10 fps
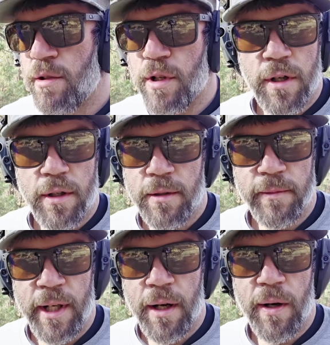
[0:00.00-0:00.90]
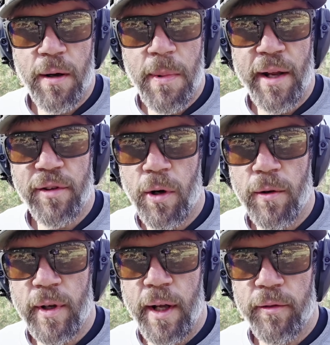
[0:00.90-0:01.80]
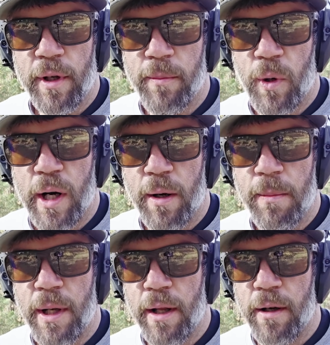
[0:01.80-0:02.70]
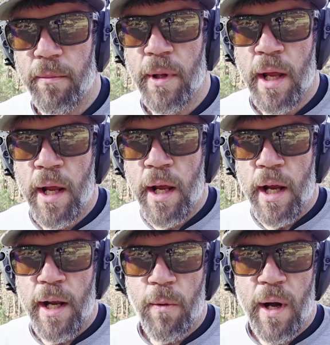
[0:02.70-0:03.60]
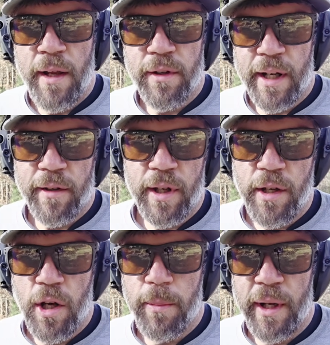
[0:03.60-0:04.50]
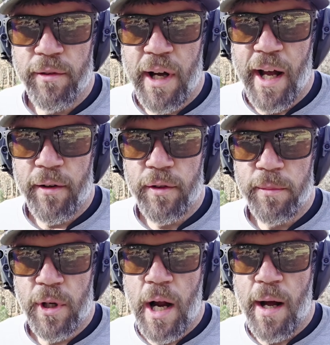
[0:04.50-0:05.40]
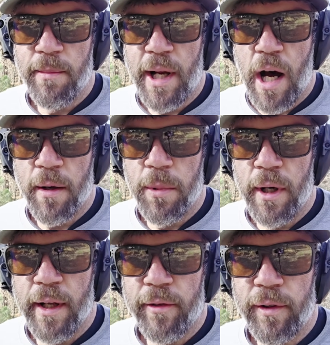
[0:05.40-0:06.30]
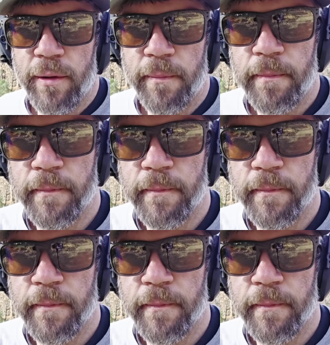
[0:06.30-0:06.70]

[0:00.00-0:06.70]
Sure, you know, everybody starts out somewhere, but anyways, like I said, y'all please like, subscribe, and God bless.